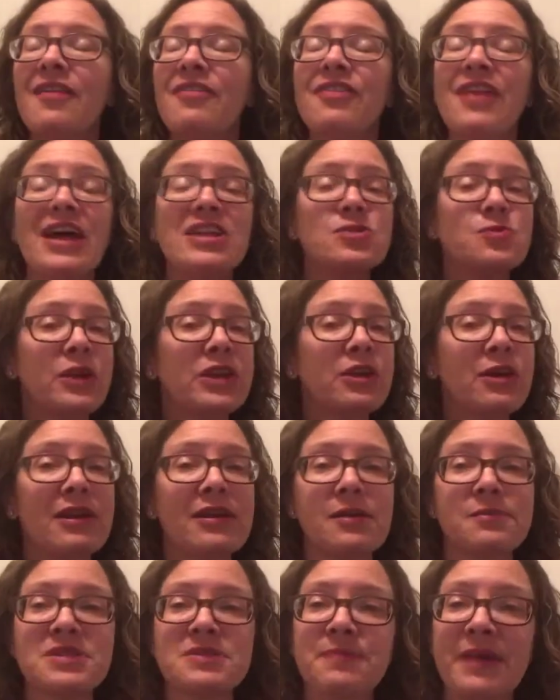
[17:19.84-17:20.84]
that's when you
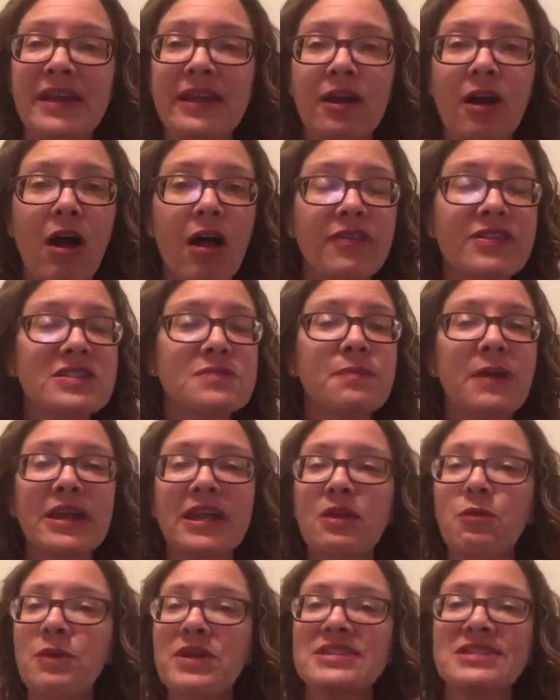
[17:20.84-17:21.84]
end up spending all this
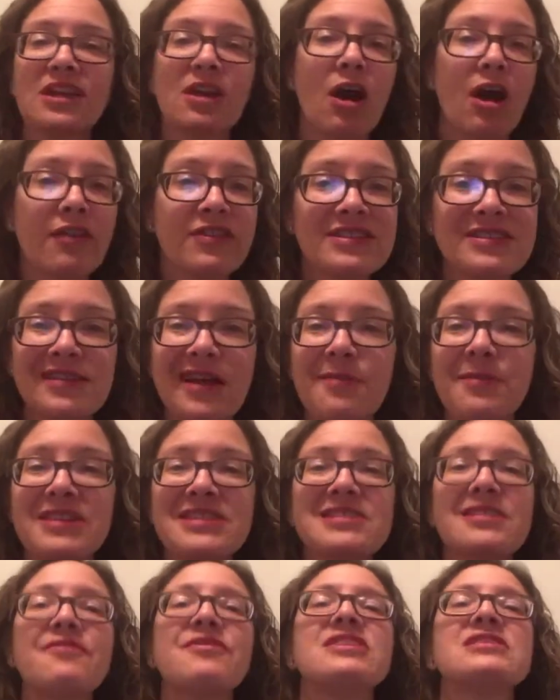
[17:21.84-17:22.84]
money and wasting all this time on
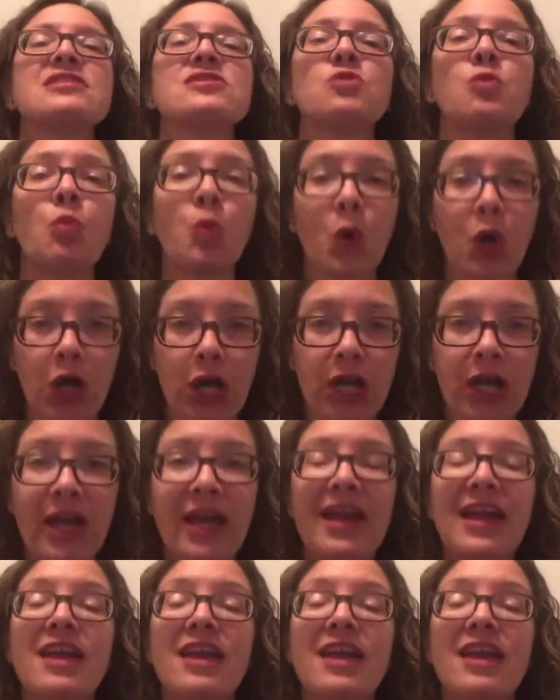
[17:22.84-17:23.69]
stuff that doesn't work.